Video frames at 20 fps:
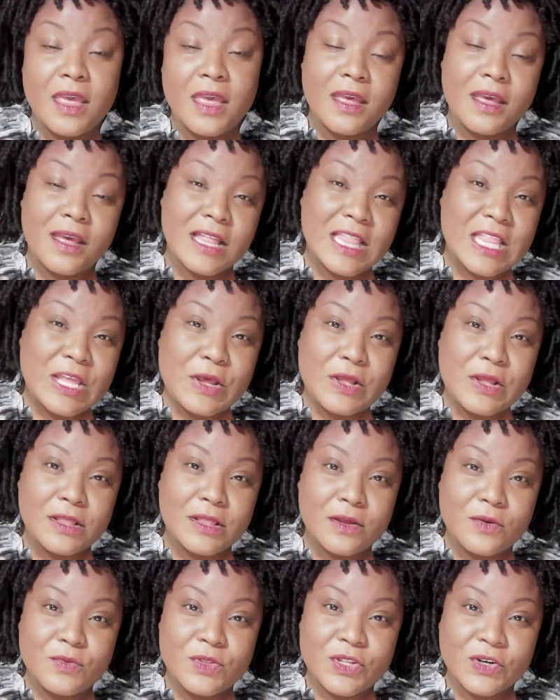Hello,
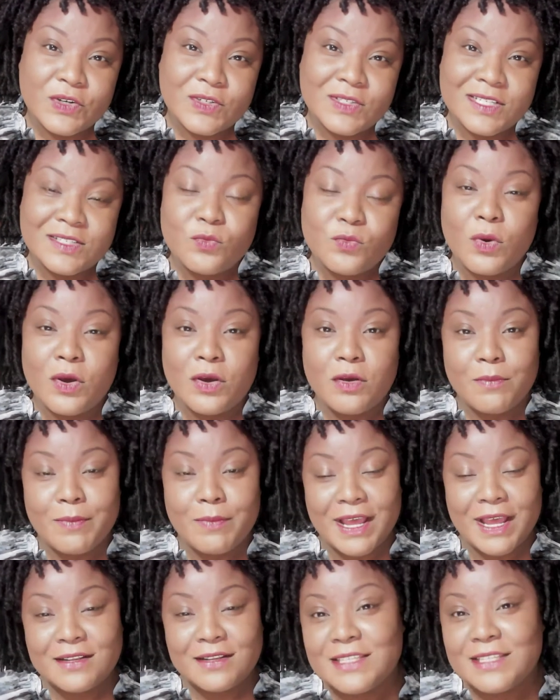nurses. Welcome back to
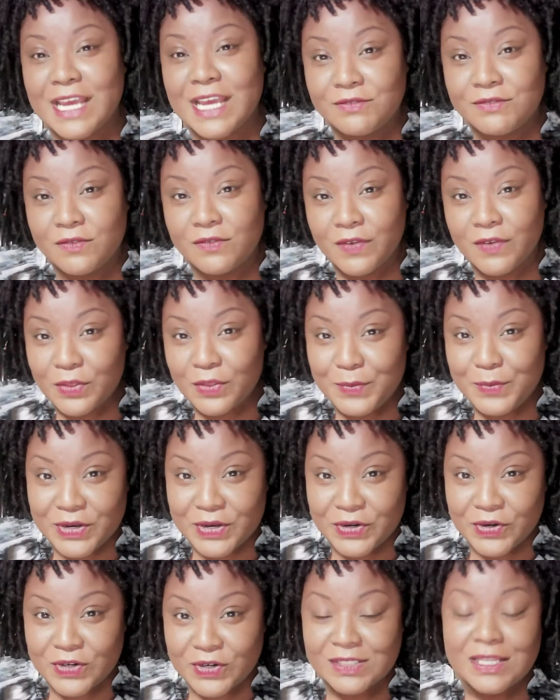Staff Development
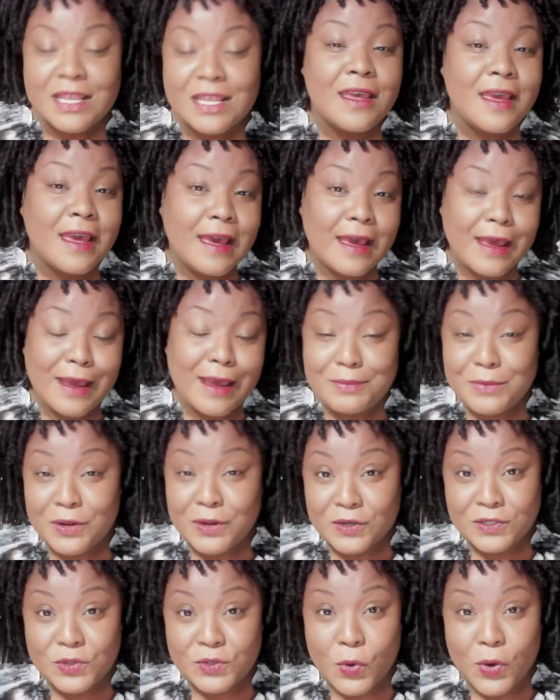Nurse. I'm Nurse
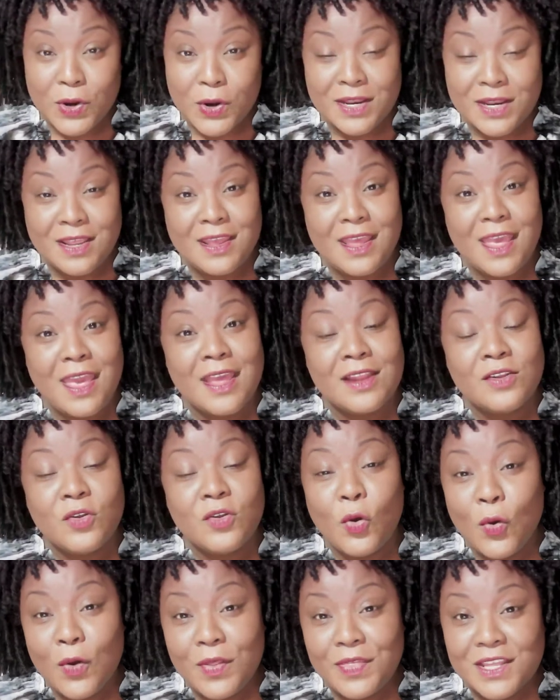Courtney, and
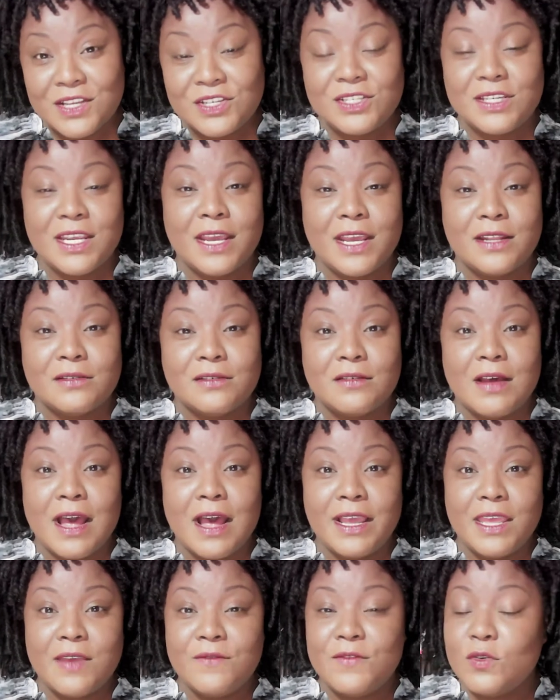on this channel, I
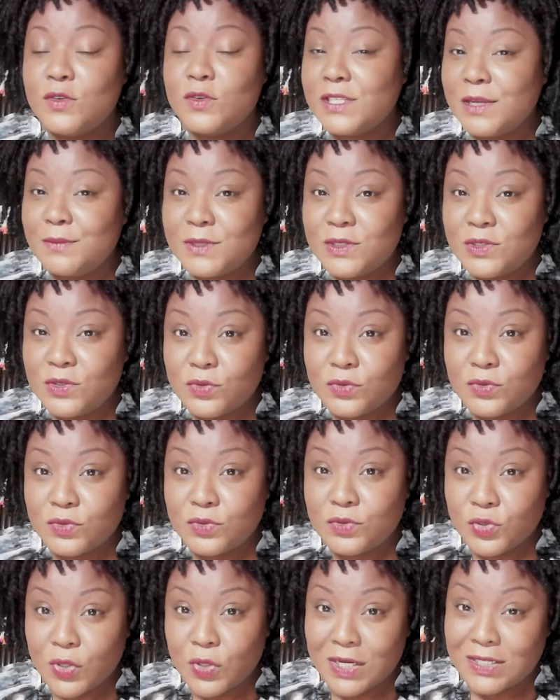give you tips, tools,
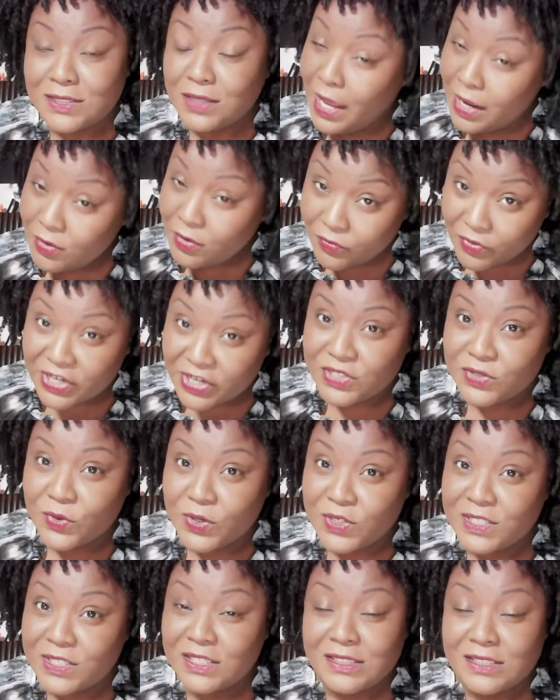tricks, and
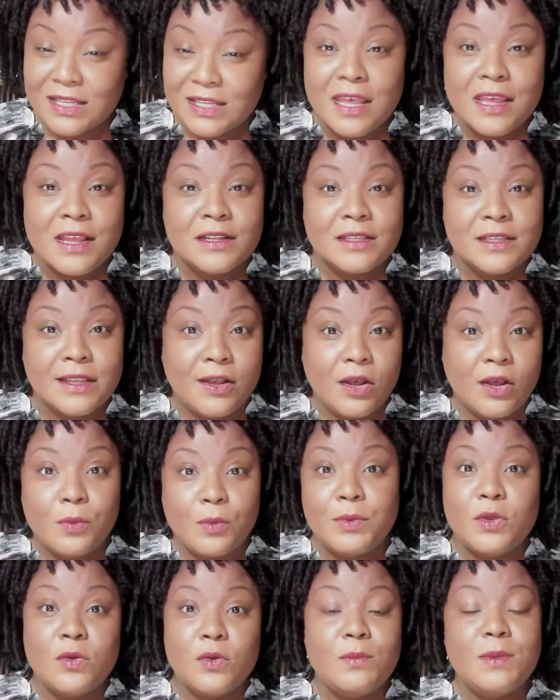resources to help you
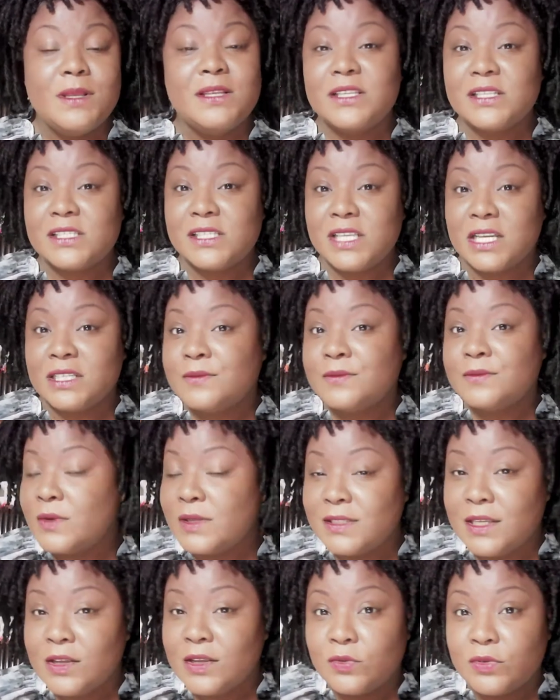be successful in
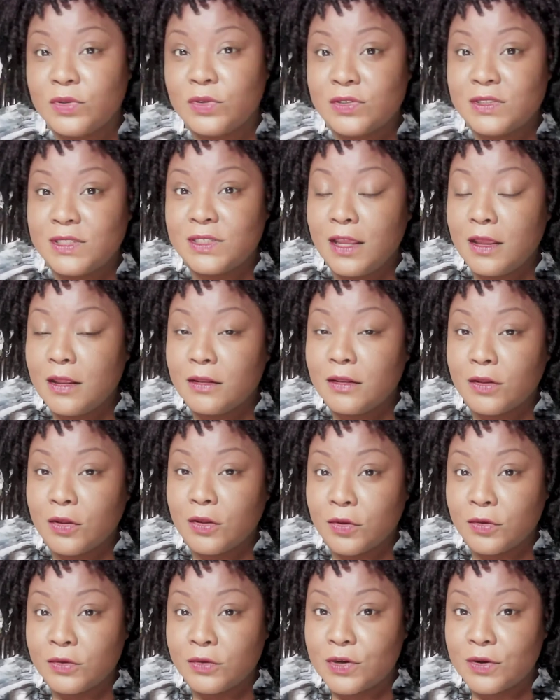skilled nursing and
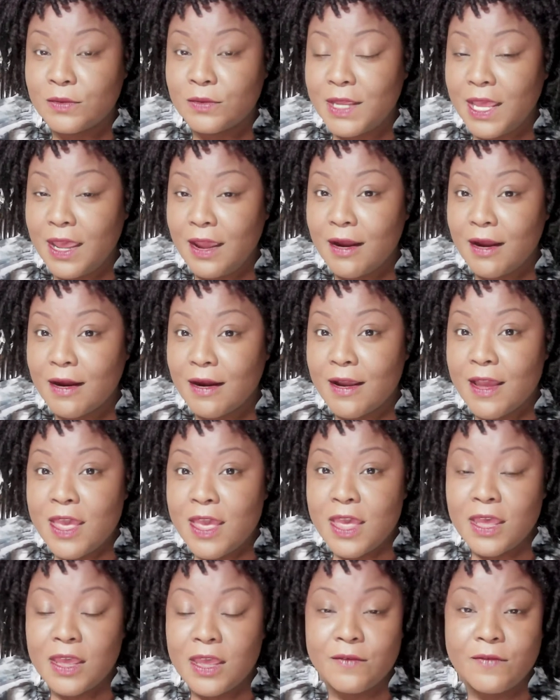long-term care.
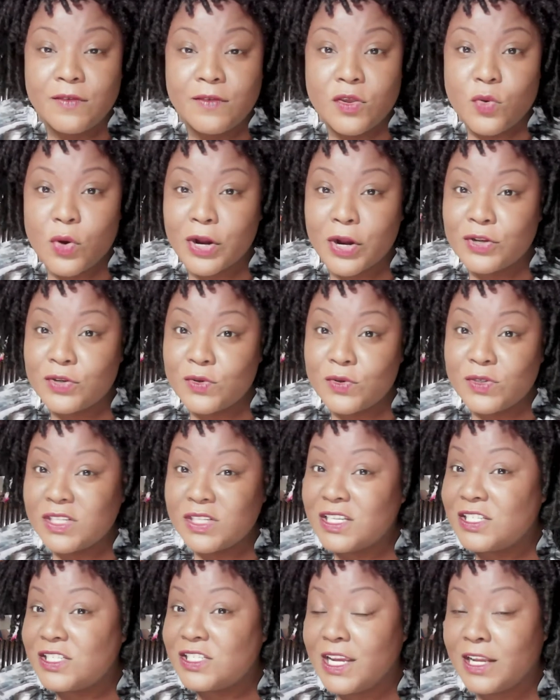If you are new to this
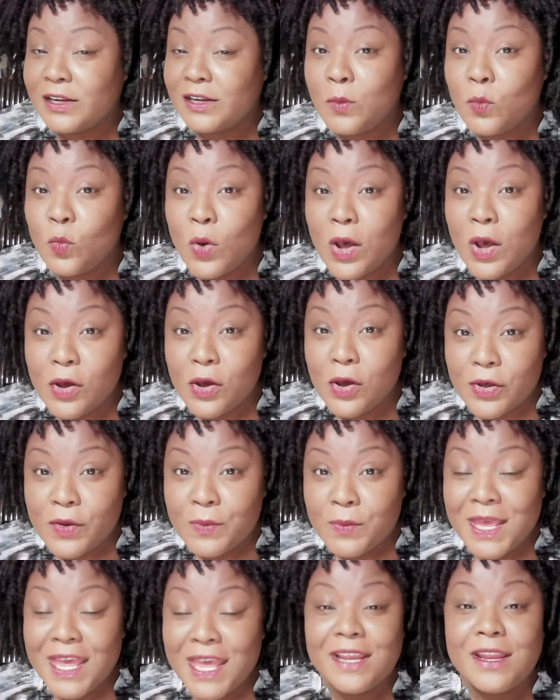channel, welcome,
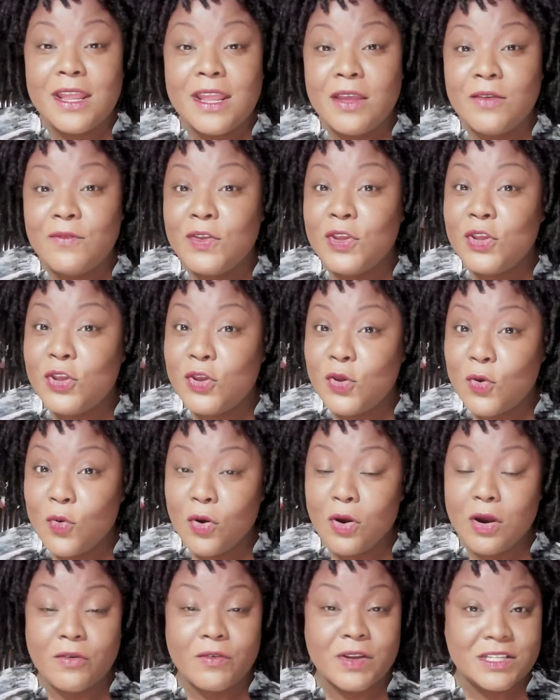and if you are
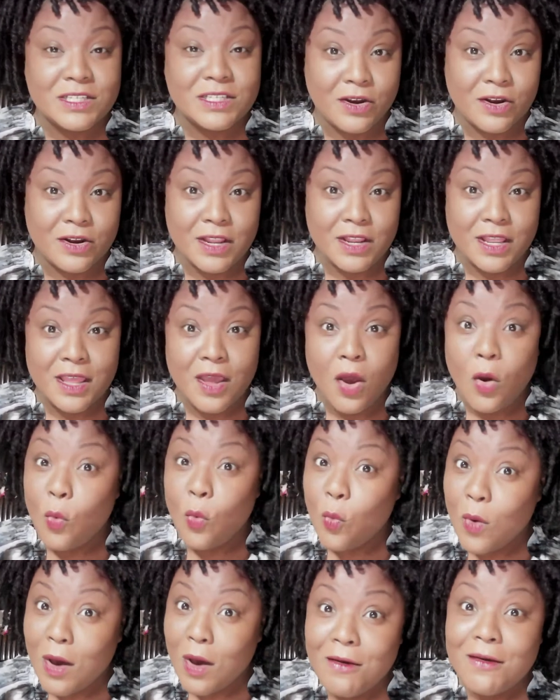returning,
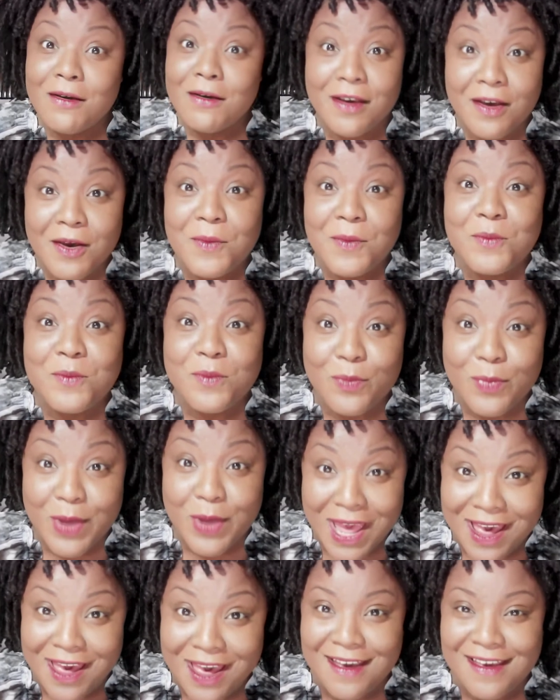welcome
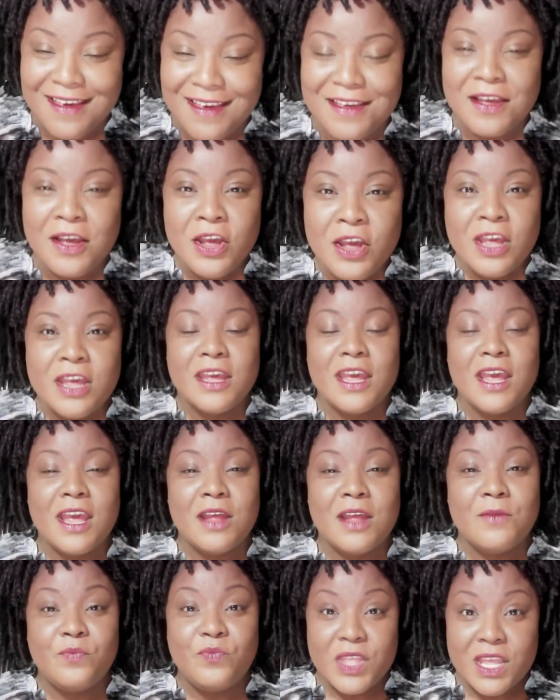back.
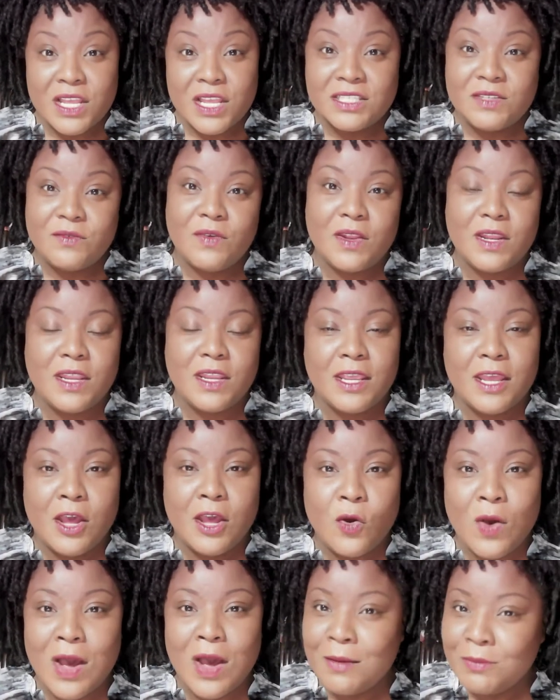In this video,
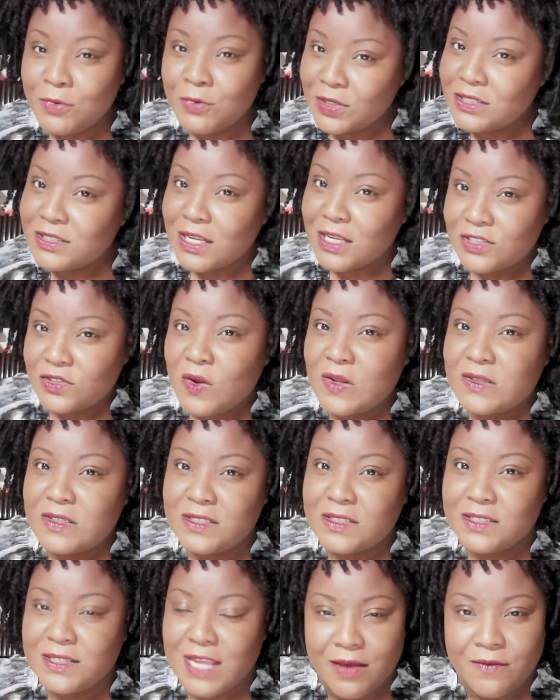I'm going to touch on
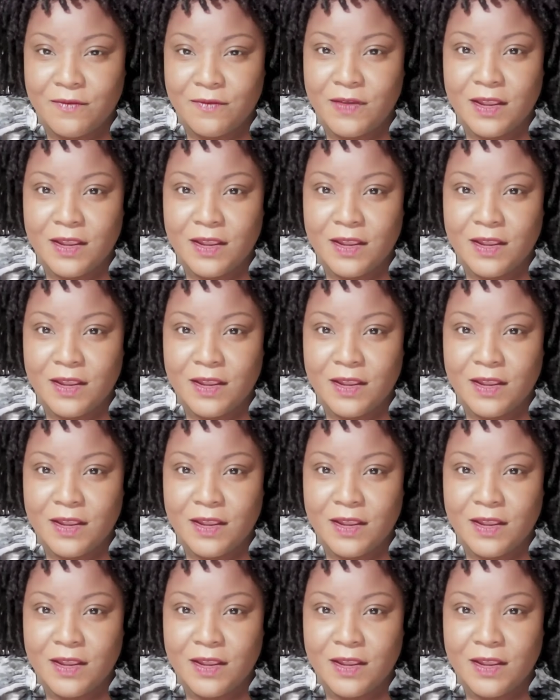staffing.